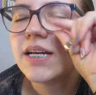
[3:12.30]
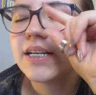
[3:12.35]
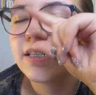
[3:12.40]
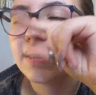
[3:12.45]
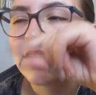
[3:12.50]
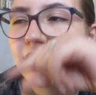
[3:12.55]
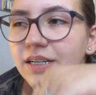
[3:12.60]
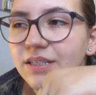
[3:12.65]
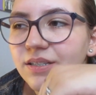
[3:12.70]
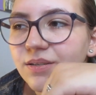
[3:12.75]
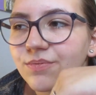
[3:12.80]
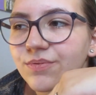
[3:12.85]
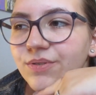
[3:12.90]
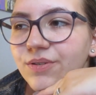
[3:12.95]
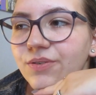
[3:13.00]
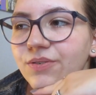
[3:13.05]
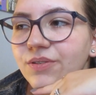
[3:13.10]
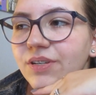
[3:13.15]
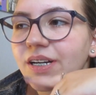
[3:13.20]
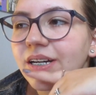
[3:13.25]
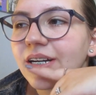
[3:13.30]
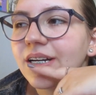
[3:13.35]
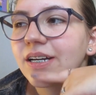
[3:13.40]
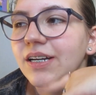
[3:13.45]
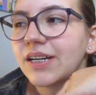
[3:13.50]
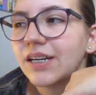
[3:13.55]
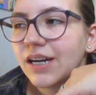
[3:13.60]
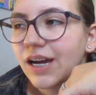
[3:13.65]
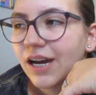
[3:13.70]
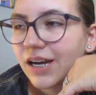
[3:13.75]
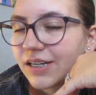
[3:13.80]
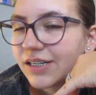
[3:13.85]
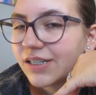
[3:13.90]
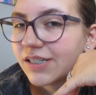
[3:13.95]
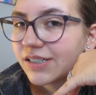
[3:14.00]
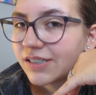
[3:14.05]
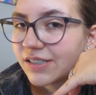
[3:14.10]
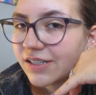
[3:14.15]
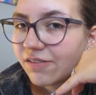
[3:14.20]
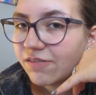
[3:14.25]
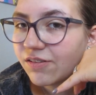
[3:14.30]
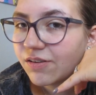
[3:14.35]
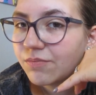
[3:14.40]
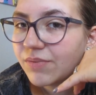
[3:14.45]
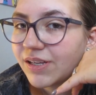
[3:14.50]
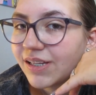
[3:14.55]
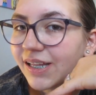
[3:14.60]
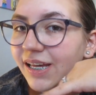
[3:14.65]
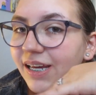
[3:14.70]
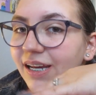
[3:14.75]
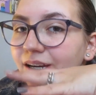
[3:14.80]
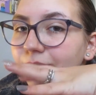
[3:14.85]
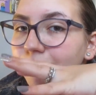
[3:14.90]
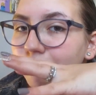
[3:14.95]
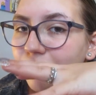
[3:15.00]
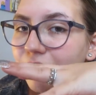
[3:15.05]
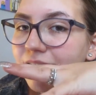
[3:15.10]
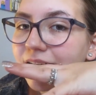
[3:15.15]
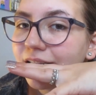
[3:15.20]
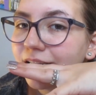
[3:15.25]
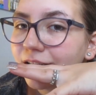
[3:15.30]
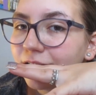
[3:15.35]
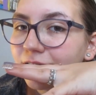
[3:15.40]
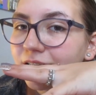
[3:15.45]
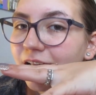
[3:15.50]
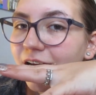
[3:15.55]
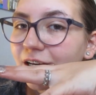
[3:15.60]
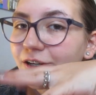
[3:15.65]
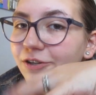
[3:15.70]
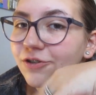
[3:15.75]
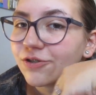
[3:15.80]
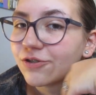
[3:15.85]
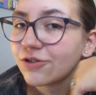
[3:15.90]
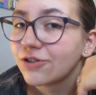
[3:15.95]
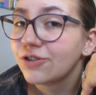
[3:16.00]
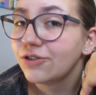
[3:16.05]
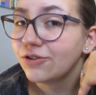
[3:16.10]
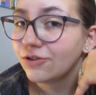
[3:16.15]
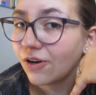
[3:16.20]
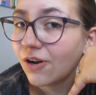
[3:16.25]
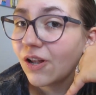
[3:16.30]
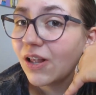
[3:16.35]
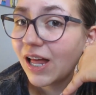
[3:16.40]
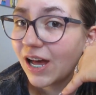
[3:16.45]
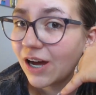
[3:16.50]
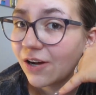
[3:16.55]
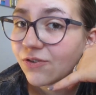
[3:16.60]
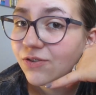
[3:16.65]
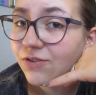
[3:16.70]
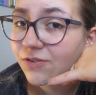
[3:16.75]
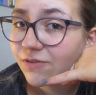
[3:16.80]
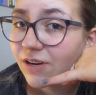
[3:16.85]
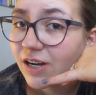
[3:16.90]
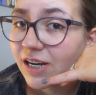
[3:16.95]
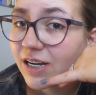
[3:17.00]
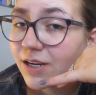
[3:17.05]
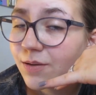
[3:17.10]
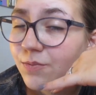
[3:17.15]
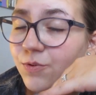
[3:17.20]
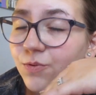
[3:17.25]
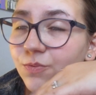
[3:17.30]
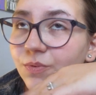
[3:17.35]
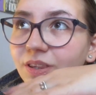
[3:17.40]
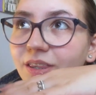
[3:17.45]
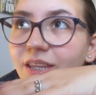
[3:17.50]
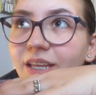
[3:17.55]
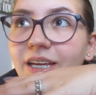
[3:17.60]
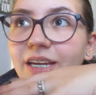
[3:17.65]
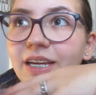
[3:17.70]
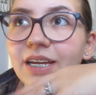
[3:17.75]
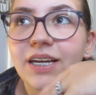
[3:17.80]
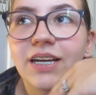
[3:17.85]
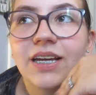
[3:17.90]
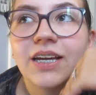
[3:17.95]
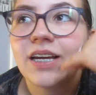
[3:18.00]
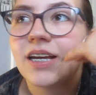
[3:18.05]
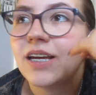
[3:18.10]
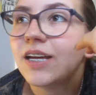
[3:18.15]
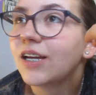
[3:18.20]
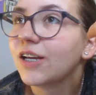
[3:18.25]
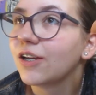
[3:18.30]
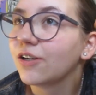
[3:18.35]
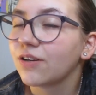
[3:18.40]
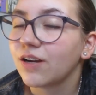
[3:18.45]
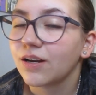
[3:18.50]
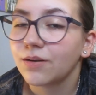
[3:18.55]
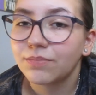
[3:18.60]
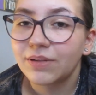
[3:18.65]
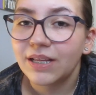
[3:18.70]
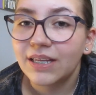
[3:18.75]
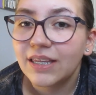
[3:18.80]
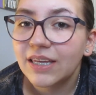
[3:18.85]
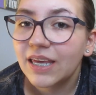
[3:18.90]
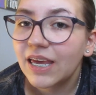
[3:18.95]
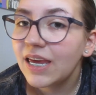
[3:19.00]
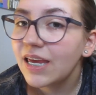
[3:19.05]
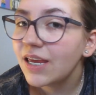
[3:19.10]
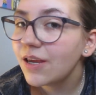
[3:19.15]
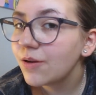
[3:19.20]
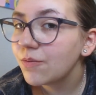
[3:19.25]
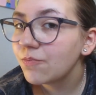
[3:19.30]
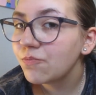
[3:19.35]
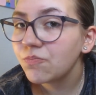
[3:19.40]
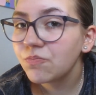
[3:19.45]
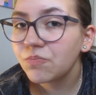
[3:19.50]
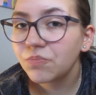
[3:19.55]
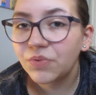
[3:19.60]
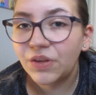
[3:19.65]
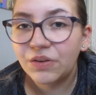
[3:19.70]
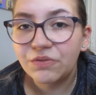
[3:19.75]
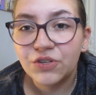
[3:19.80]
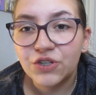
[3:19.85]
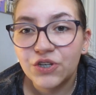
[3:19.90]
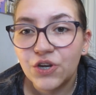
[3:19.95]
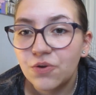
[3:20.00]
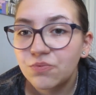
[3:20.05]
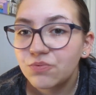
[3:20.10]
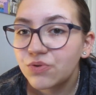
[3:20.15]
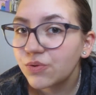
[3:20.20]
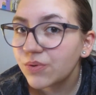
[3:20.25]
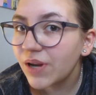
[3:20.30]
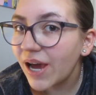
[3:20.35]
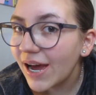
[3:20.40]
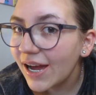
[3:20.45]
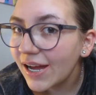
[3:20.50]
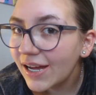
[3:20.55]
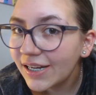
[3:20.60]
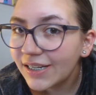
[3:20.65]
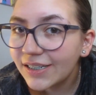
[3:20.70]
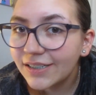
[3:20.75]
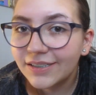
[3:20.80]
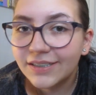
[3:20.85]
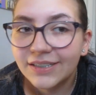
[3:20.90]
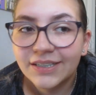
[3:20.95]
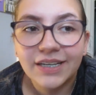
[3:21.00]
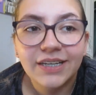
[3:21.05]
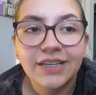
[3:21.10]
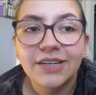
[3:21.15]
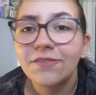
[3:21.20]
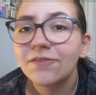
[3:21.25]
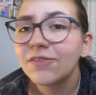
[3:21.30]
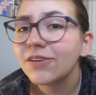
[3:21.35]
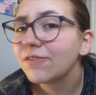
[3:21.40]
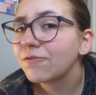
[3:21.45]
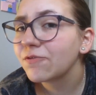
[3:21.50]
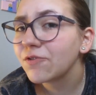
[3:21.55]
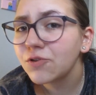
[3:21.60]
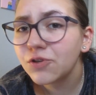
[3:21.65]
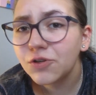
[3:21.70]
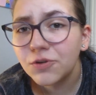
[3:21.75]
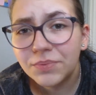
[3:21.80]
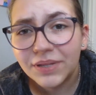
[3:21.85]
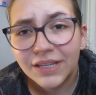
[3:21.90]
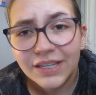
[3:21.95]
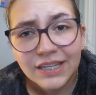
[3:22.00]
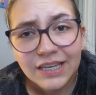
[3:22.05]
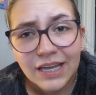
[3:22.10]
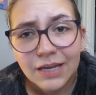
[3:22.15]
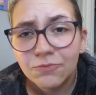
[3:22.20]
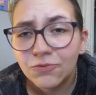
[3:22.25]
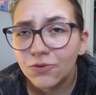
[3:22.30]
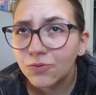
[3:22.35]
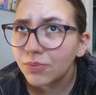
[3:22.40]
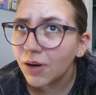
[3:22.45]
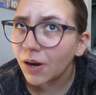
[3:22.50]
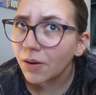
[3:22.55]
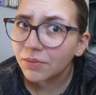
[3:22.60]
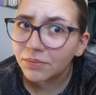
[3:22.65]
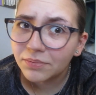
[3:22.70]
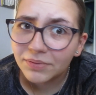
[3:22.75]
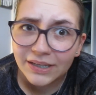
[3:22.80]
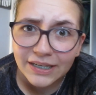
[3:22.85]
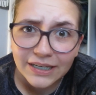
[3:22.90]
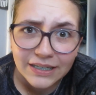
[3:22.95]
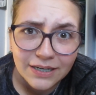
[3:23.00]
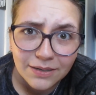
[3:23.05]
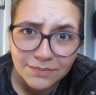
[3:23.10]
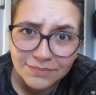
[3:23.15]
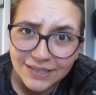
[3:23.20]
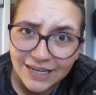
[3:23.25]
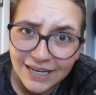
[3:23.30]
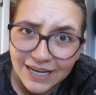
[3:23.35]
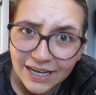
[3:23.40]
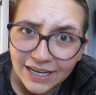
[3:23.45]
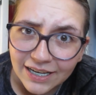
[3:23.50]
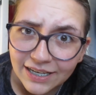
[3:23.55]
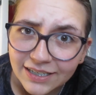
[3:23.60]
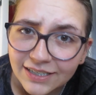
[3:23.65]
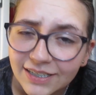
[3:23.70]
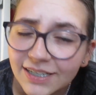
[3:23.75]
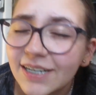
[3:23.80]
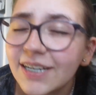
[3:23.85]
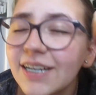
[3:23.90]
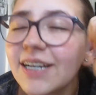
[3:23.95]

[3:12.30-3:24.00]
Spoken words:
Next episode kinda is giving me like Pretty Little Liars Dollhouse vibes, with like, you gotta play the game, if you don't you die, and even if you do play the game, you'll probably end up dead.